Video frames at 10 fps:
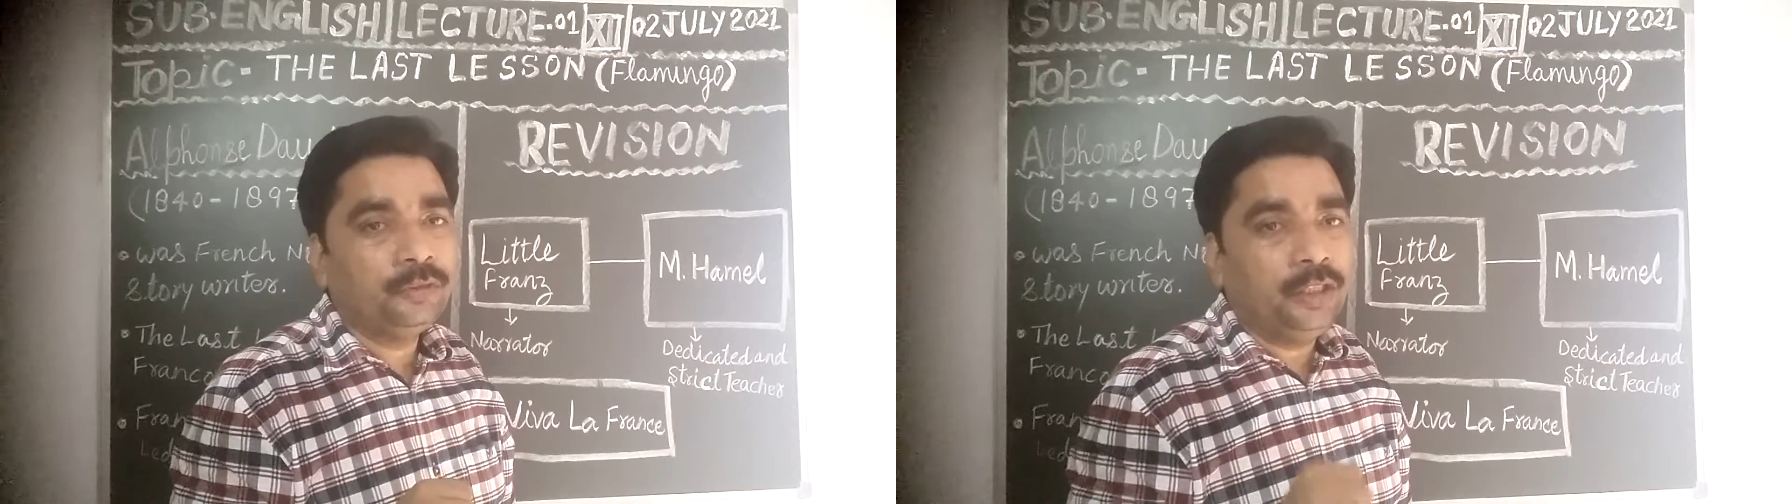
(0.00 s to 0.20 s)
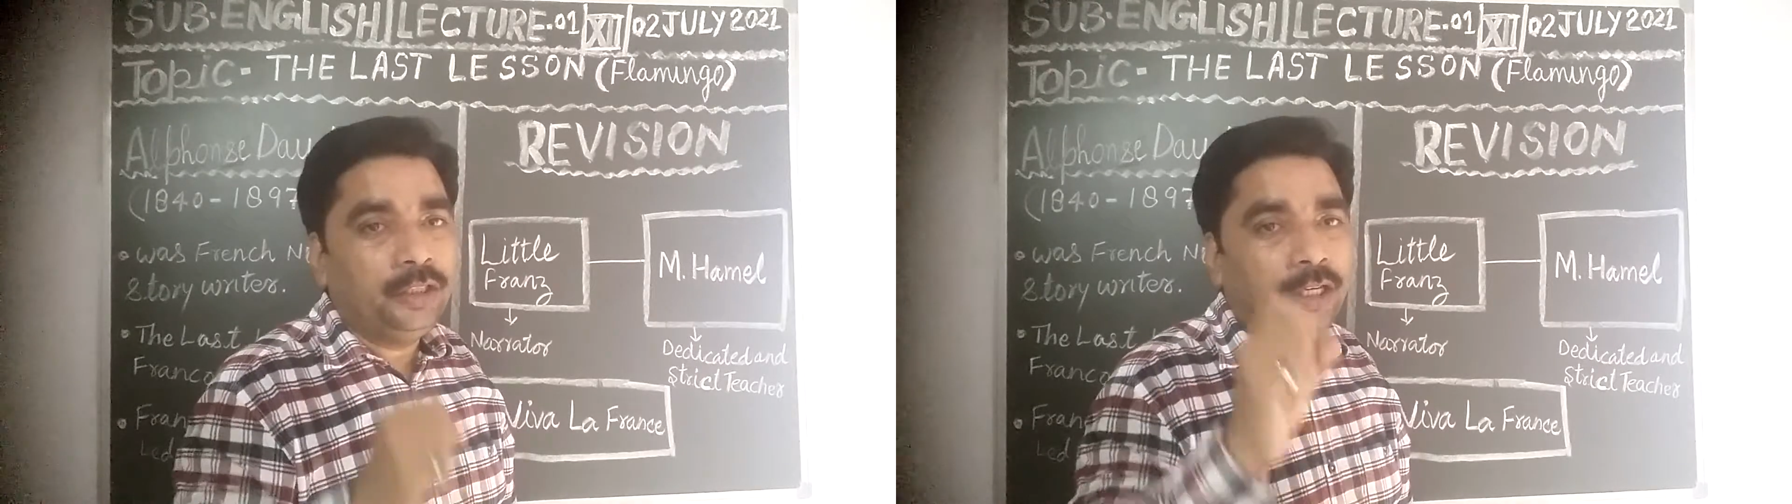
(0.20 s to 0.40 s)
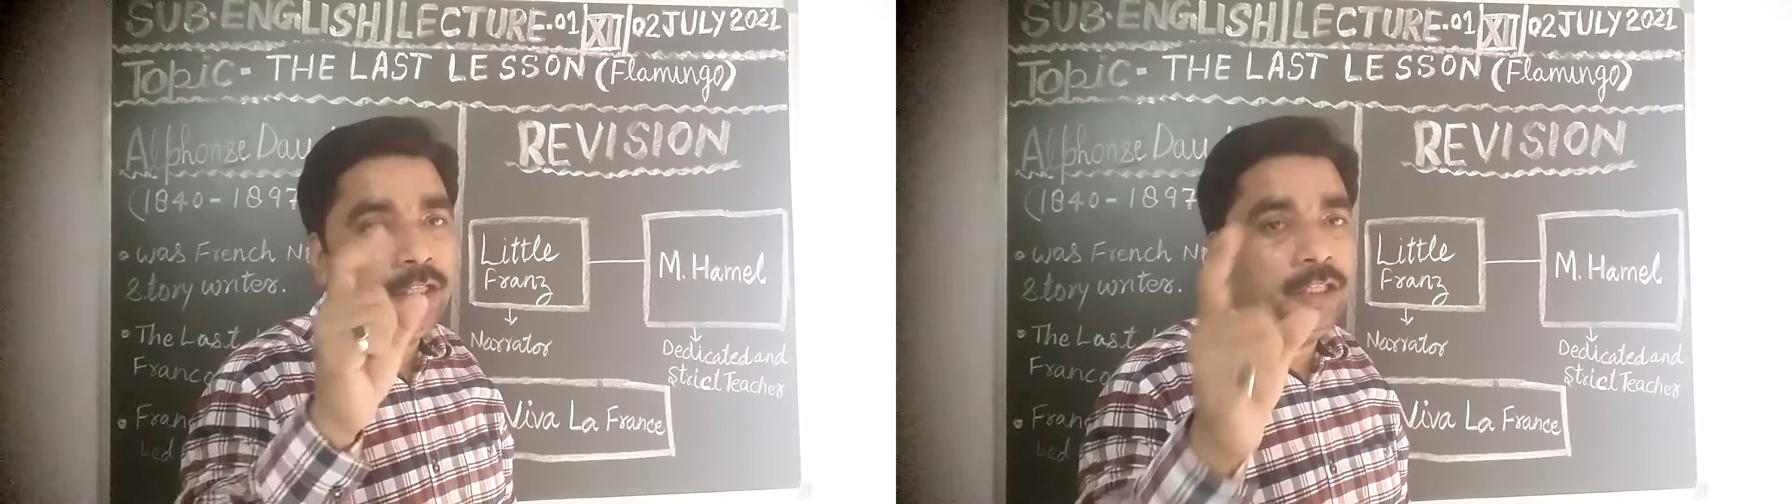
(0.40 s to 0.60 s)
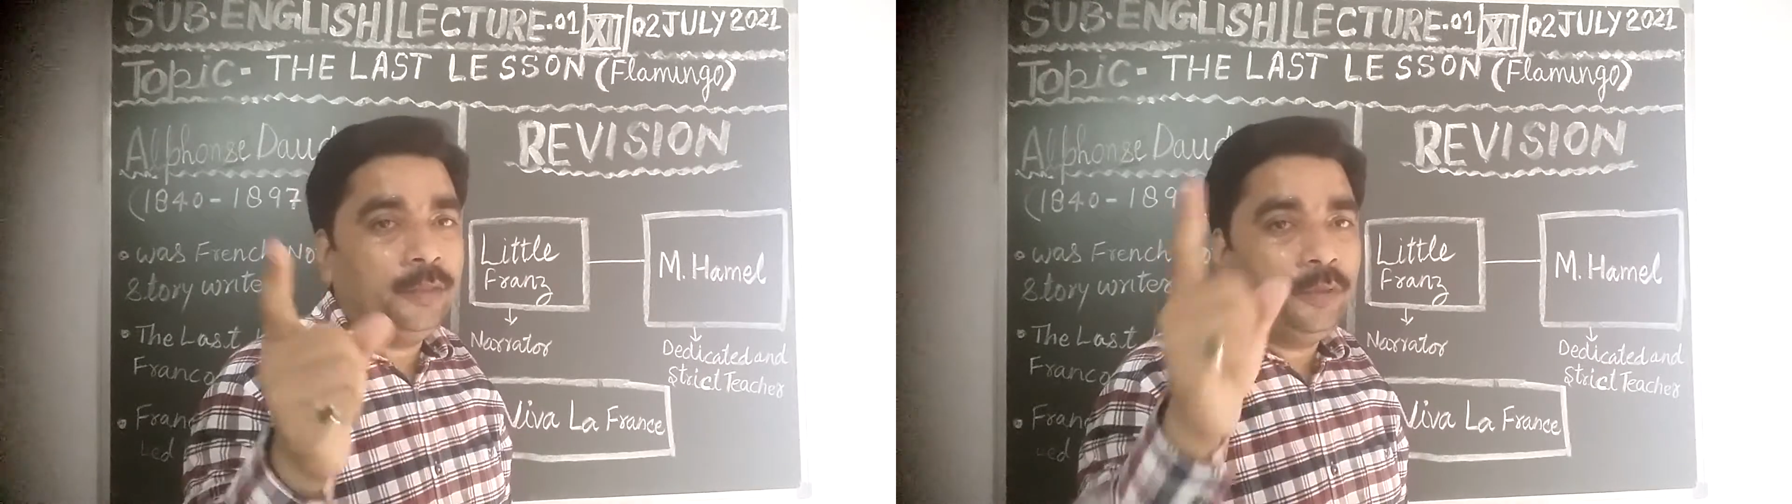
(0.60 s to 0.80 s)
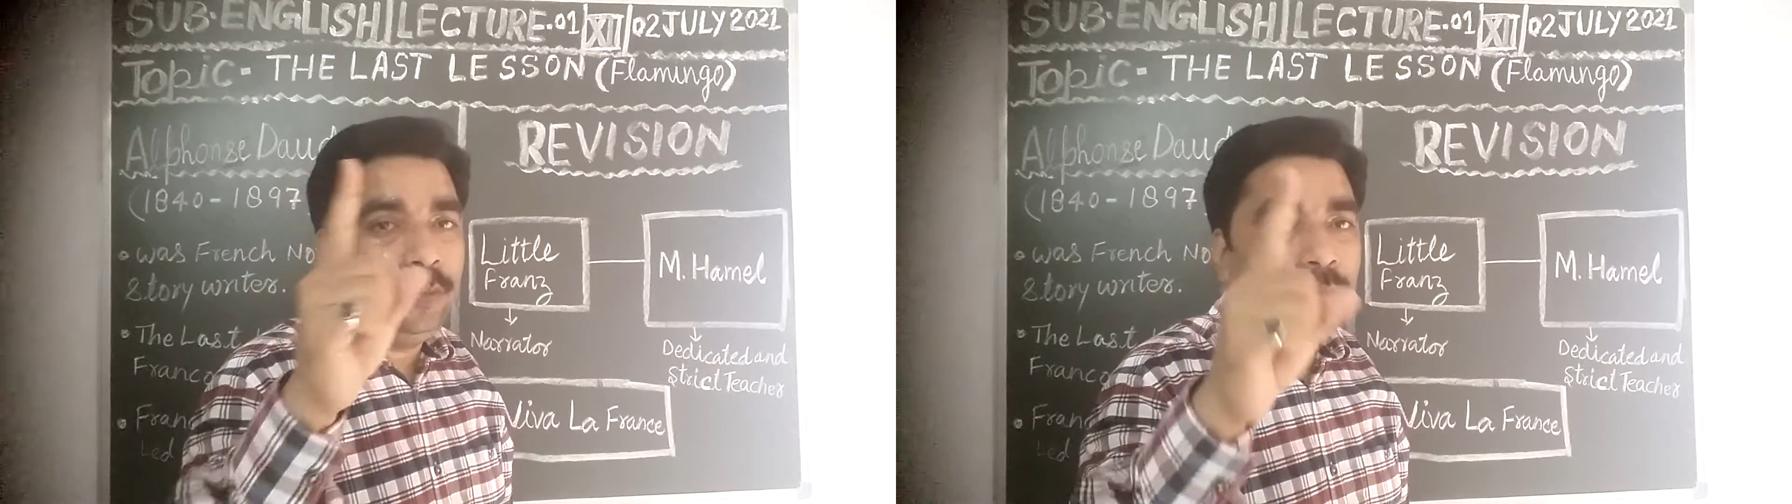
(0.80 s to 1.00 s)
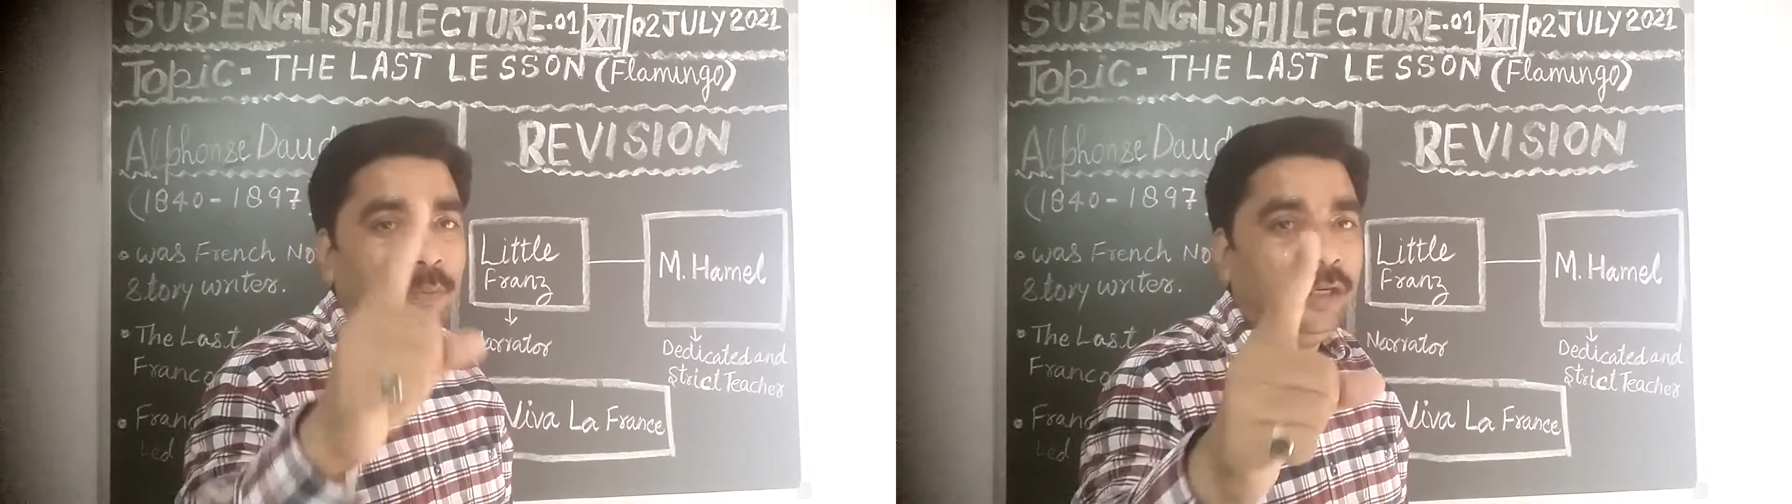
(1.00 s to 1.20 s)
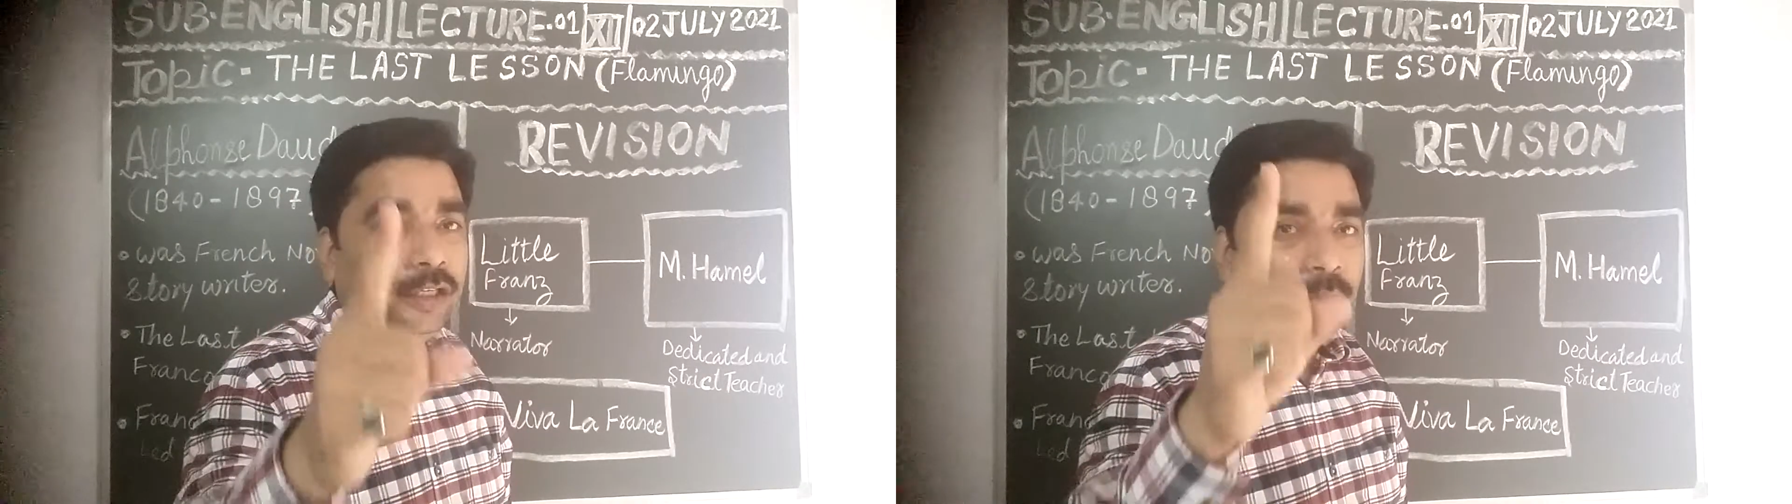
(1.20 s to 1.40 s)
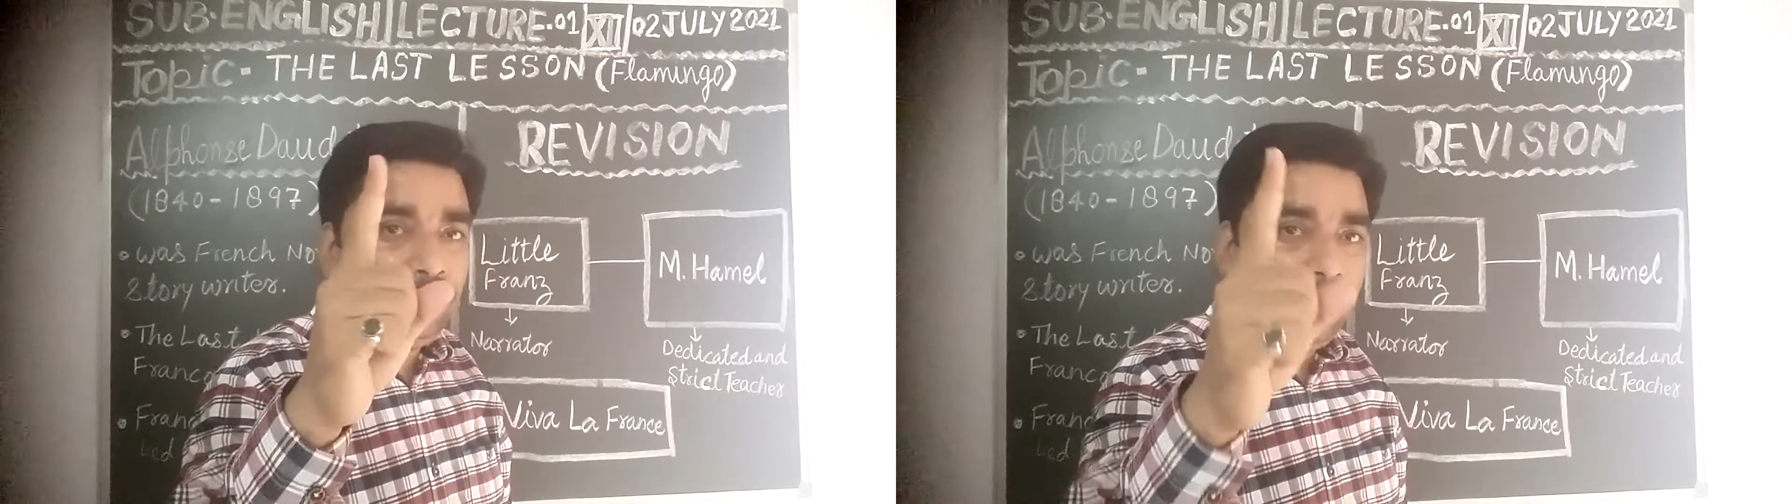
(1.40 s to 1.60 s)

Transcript: that he will be welcomed